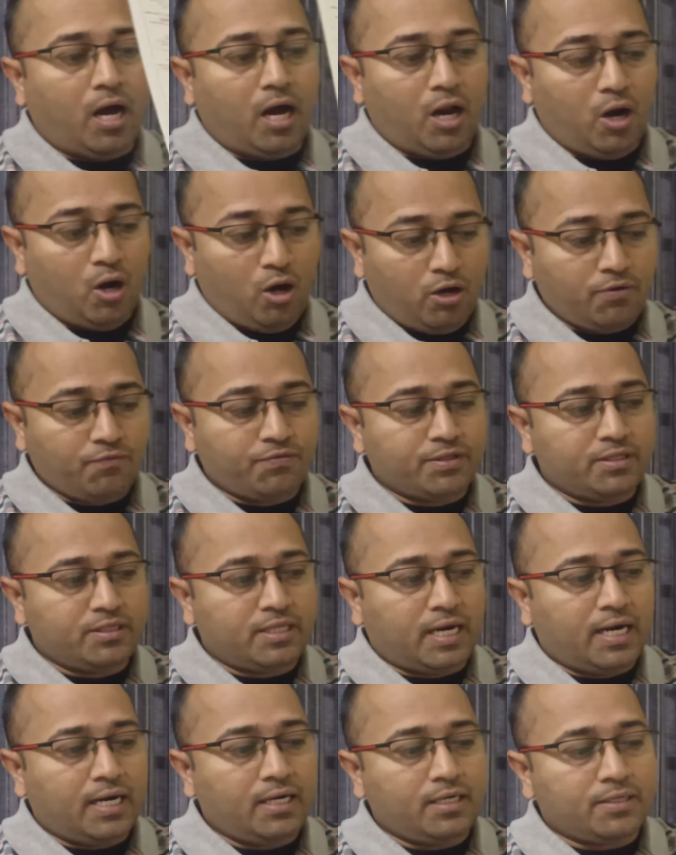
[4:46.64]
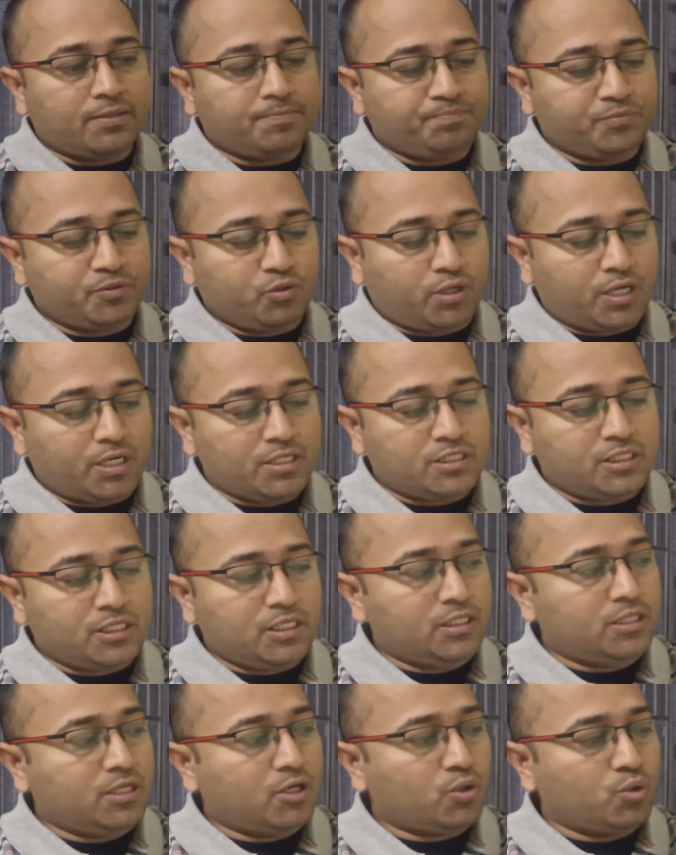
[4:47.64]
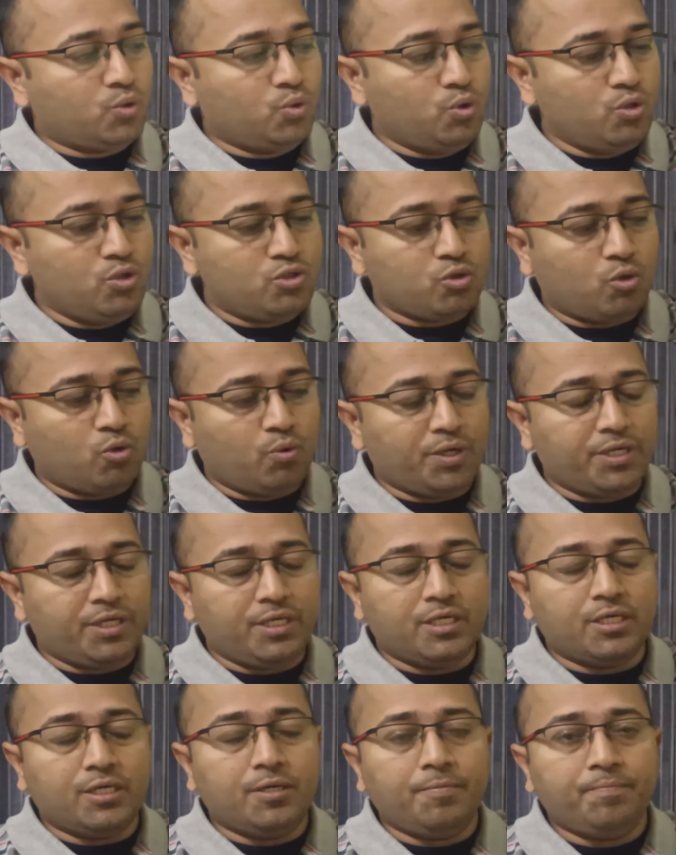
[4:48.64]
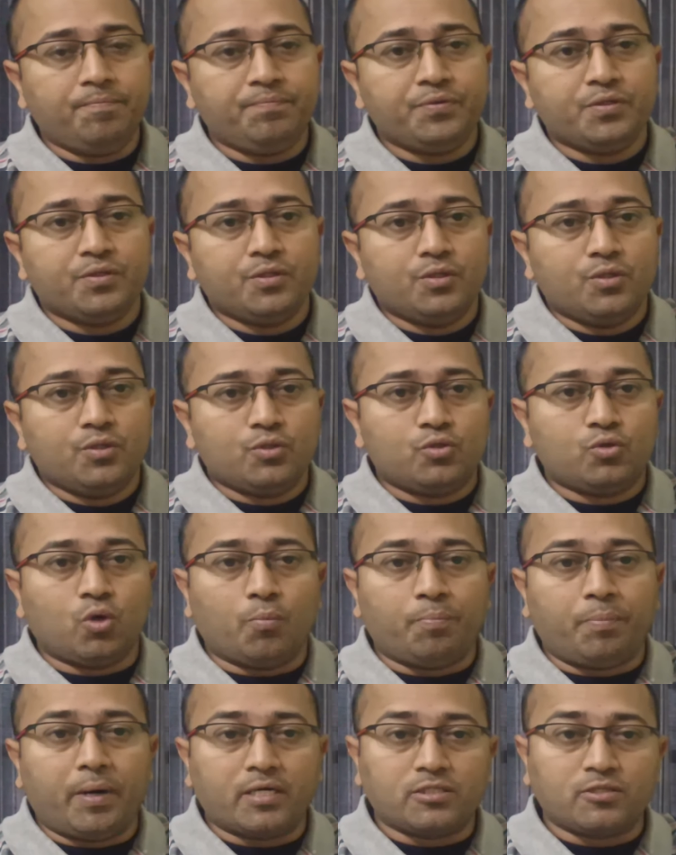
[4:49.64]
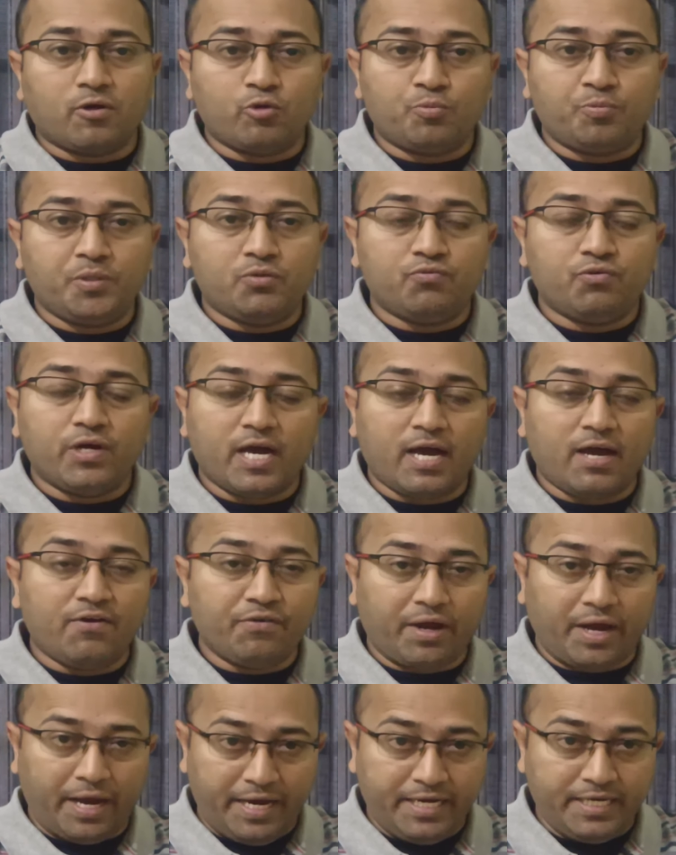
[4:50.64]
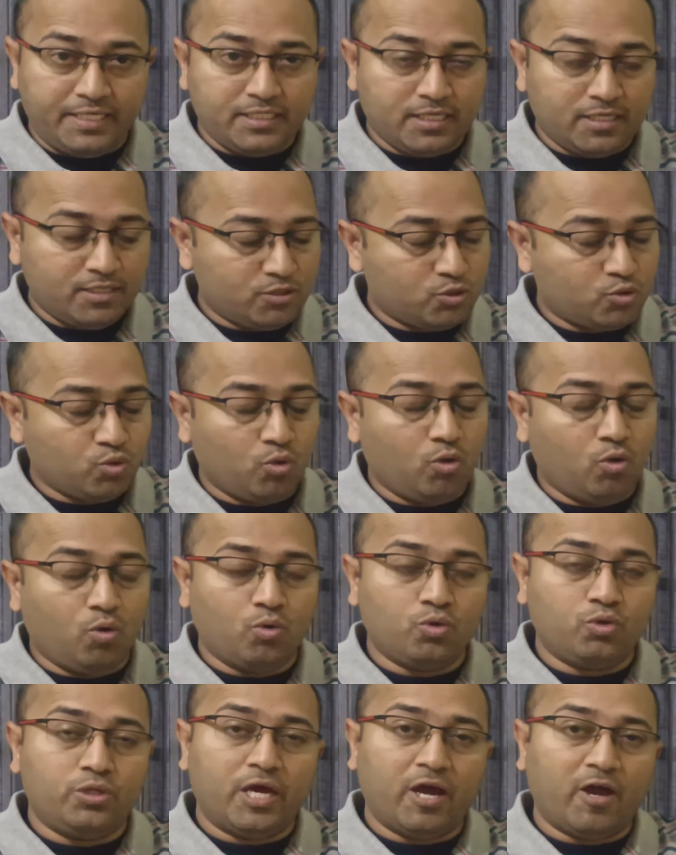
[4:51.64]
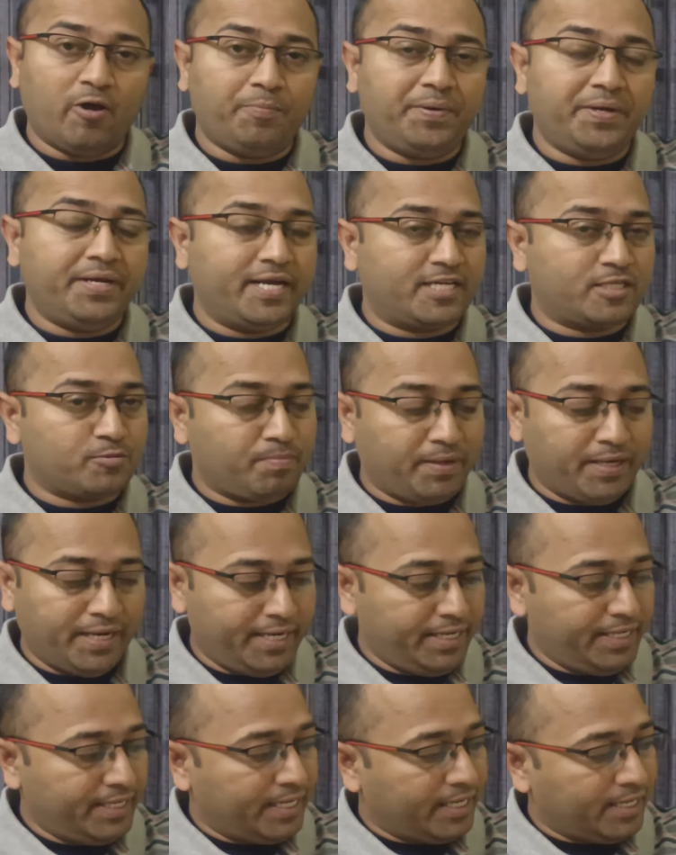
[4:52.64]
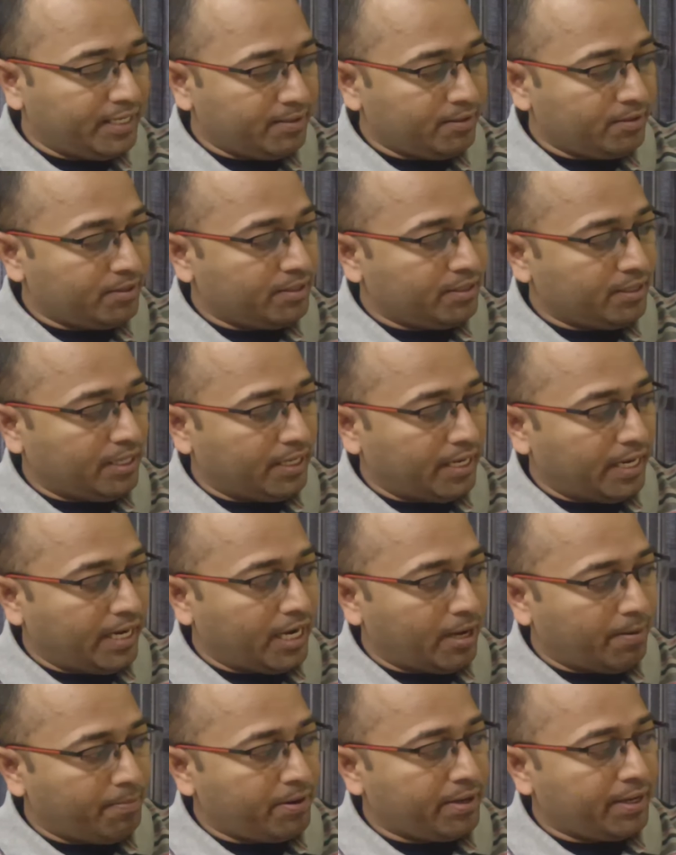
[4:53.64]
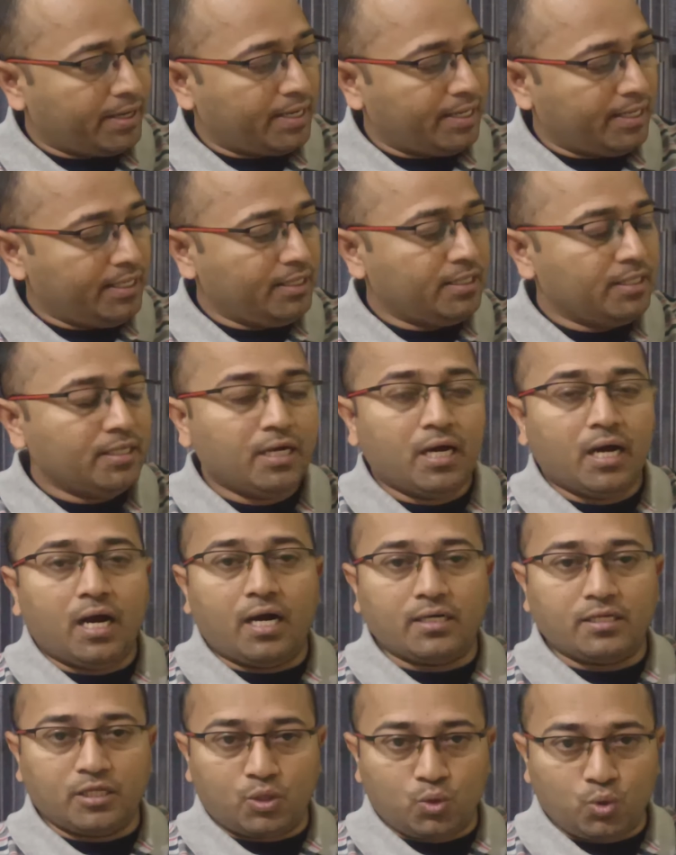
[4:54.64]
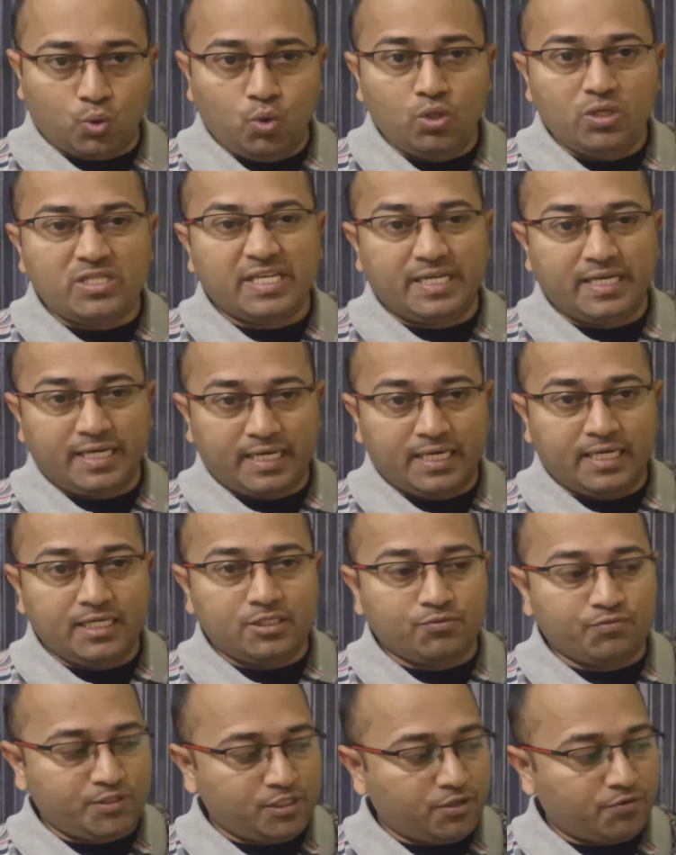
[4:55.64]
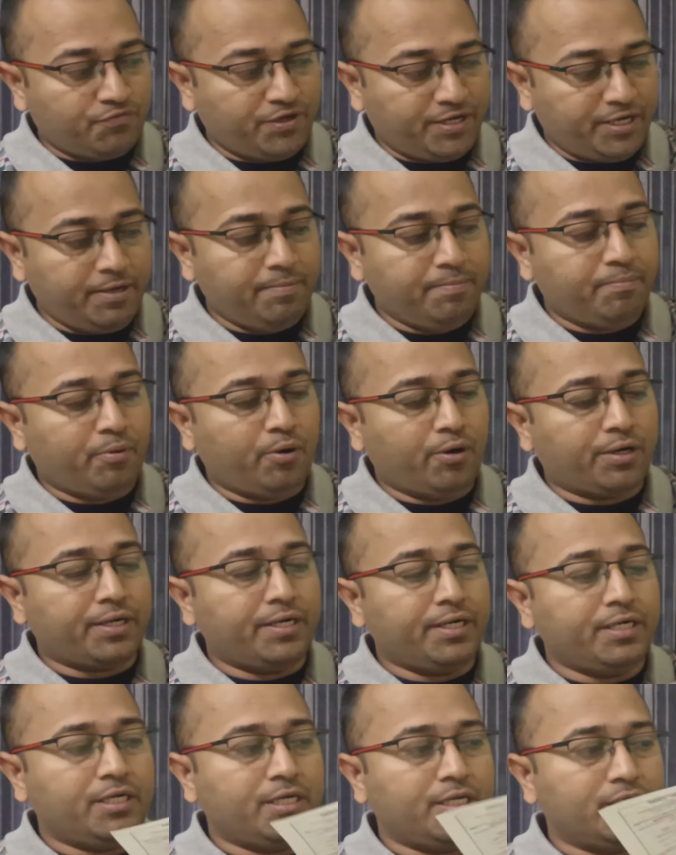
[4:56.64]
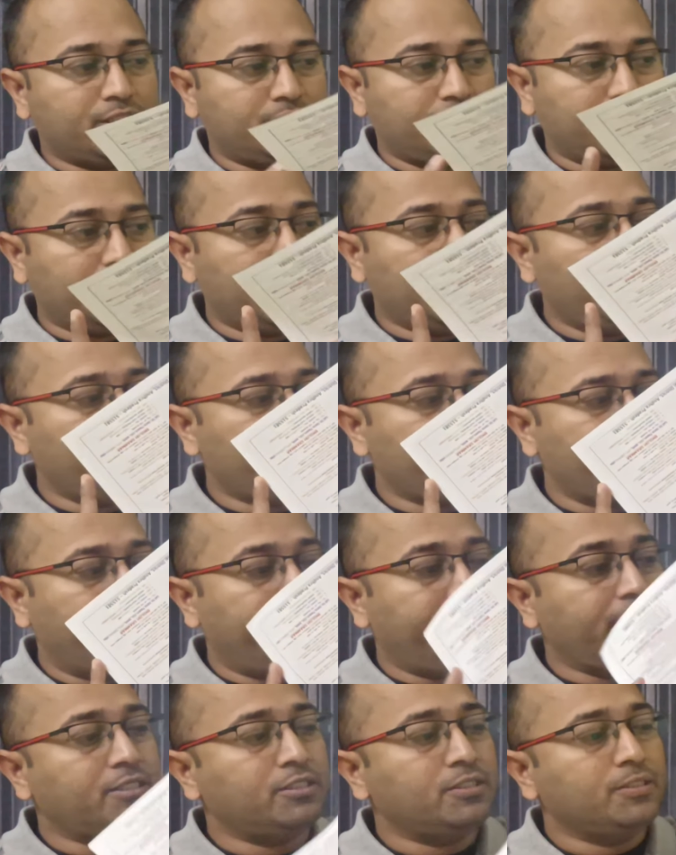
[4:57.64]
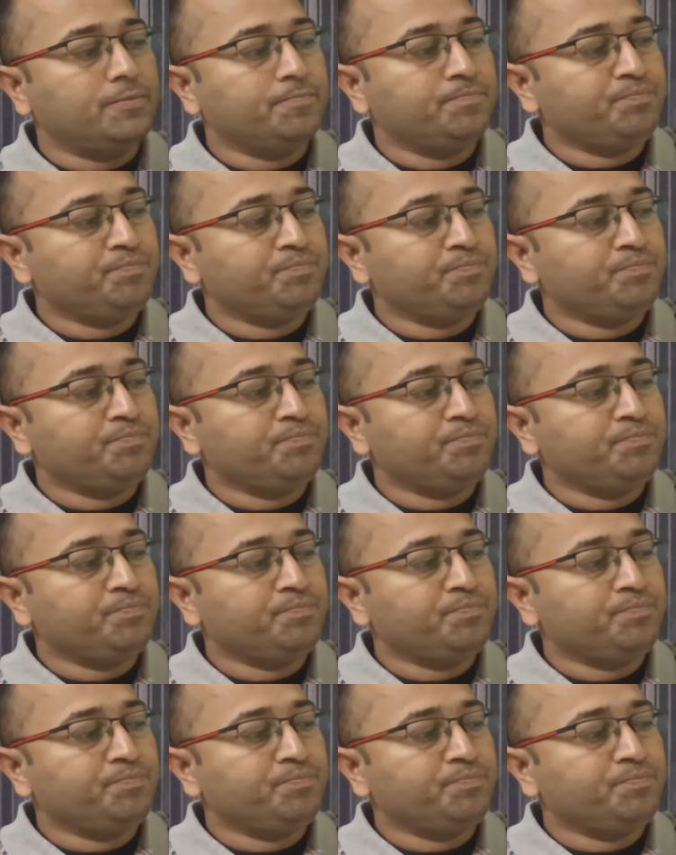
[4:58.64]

along with that you can see the rules over here so parts of speech we have eight so they have been explained elaborately and the rules in english which are very important in a single page